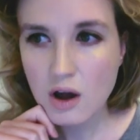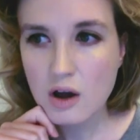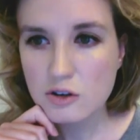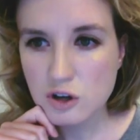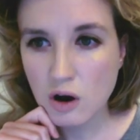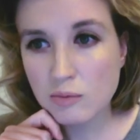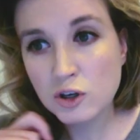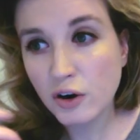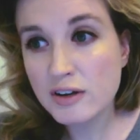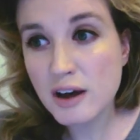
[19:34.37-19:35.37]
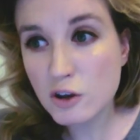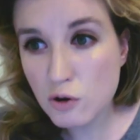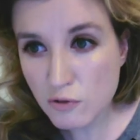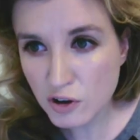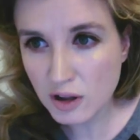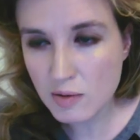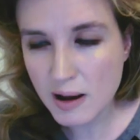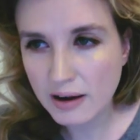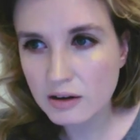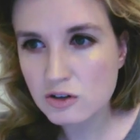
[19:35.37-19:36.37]
So I'm curious how you feel
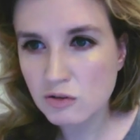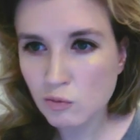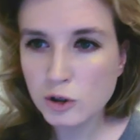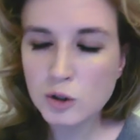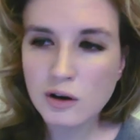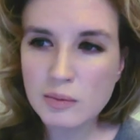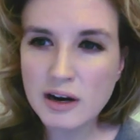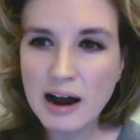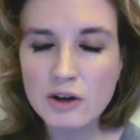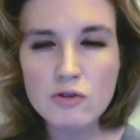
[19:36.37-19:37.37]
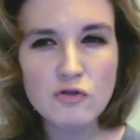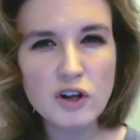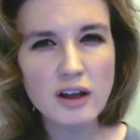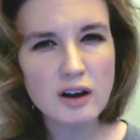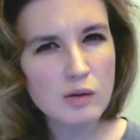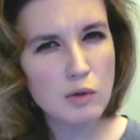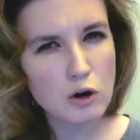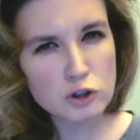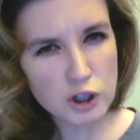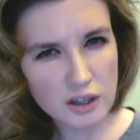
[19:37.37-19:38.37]
about it. Which, I mean, how do you feel like
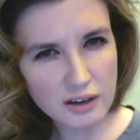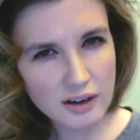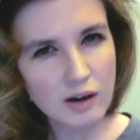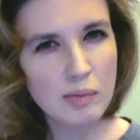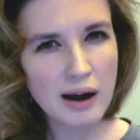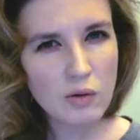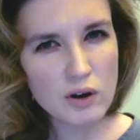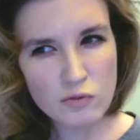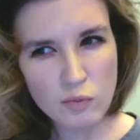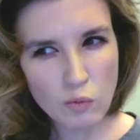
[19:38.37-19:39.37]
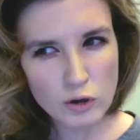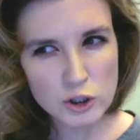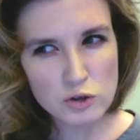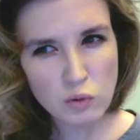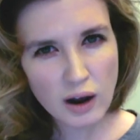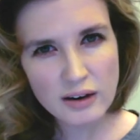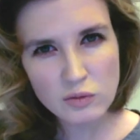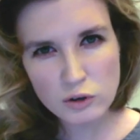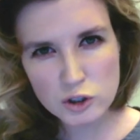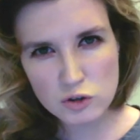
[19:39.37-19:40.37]
emotionally about if, which is right and
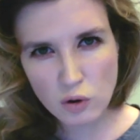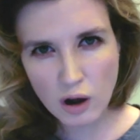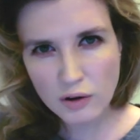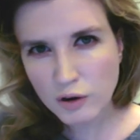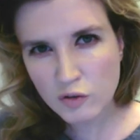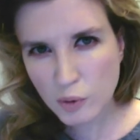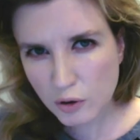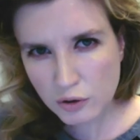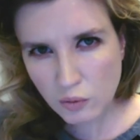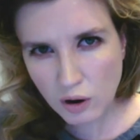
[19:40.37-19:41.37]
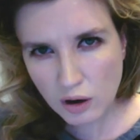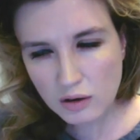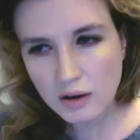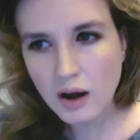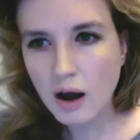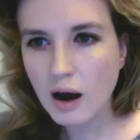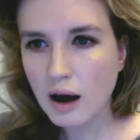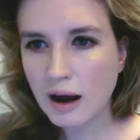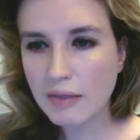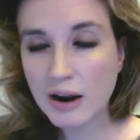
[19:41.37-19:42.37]
which is wrong, or if both are wrong?
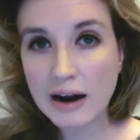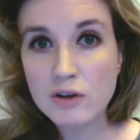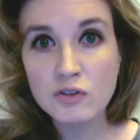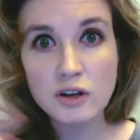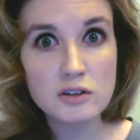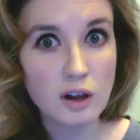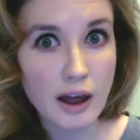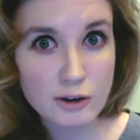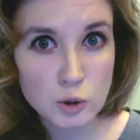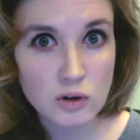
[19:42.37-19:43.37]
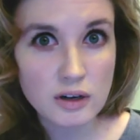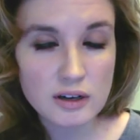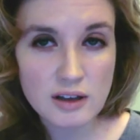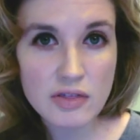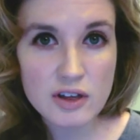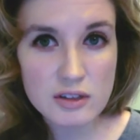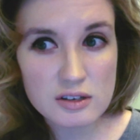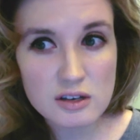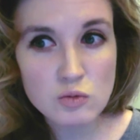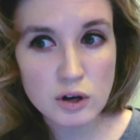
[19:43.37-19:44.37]
And then how do you feel intellectually? Because I think this
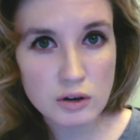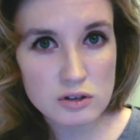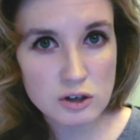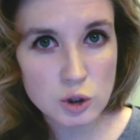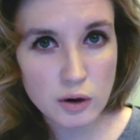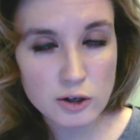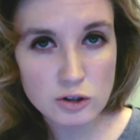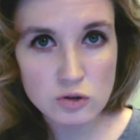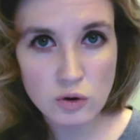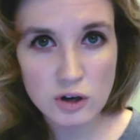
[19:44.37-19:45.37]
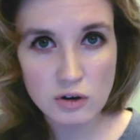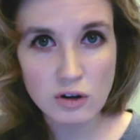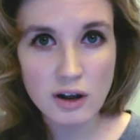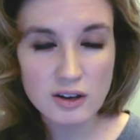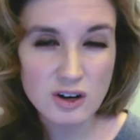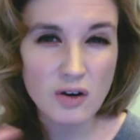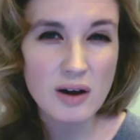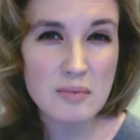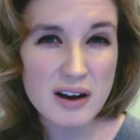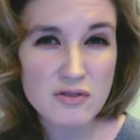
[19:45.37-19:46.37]
is one of those situations where you're like, you know, I
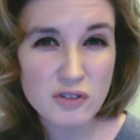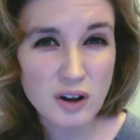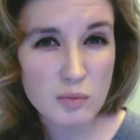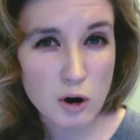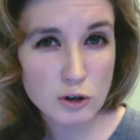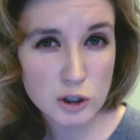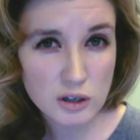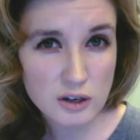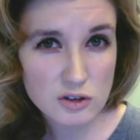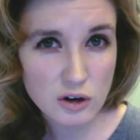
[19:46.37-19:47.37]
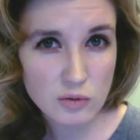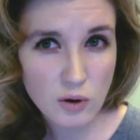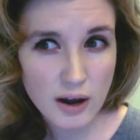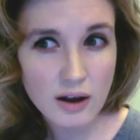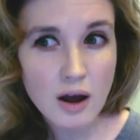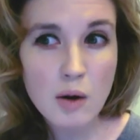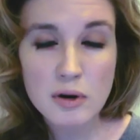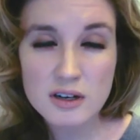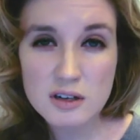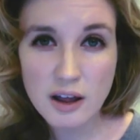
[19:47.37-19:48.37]
might feel emotionally a certain way, but
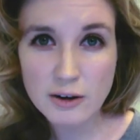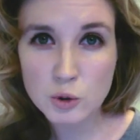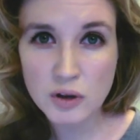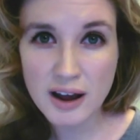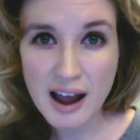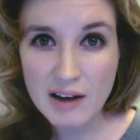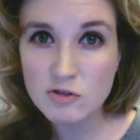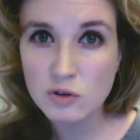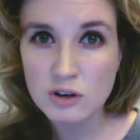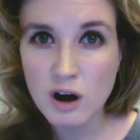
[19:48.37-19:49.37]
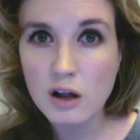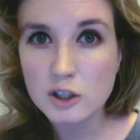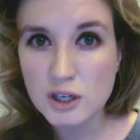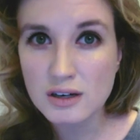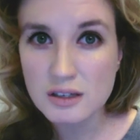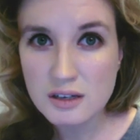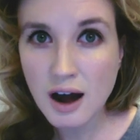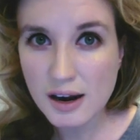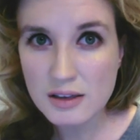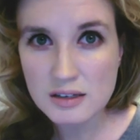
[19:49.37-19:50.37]
intellectually I have to acknowledge that it is
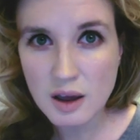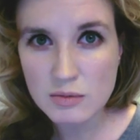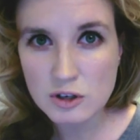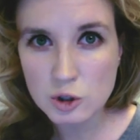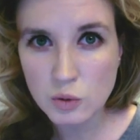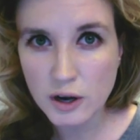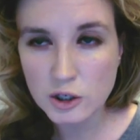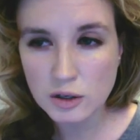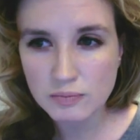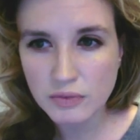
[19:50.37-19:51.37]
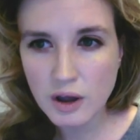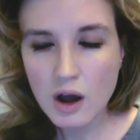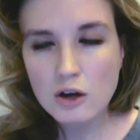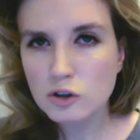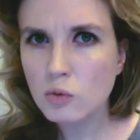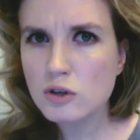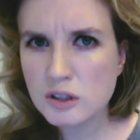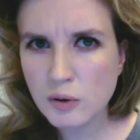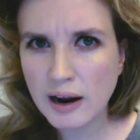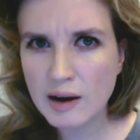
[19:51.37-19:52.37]
kind of the same situation. So we'll
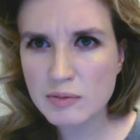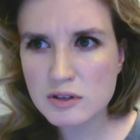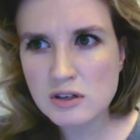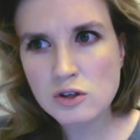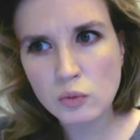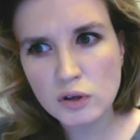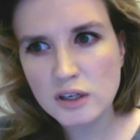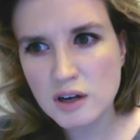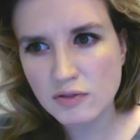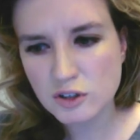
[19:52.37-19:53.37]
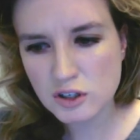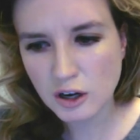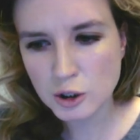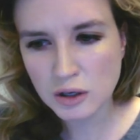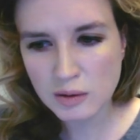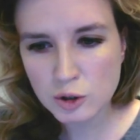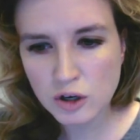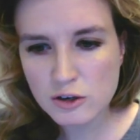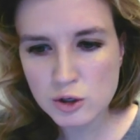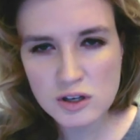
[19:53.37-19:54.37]
see what happens. It's a really tough discussion, and I'm sure
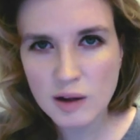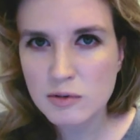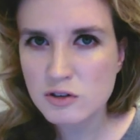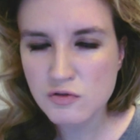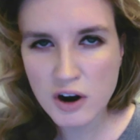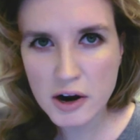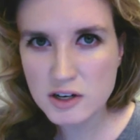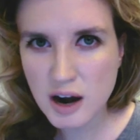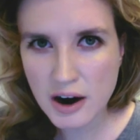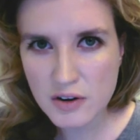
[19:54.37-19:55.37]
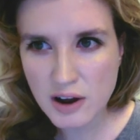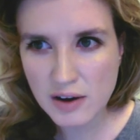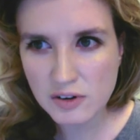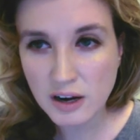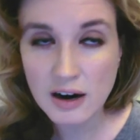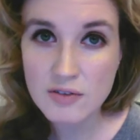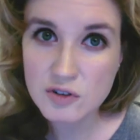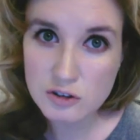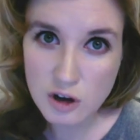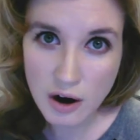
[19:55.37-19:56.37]
Idris Elba is very tired of having it, and I
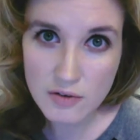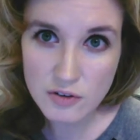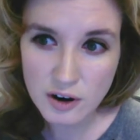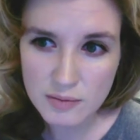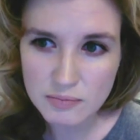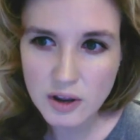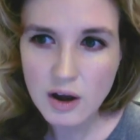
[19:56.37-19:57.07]
feel sorry for him.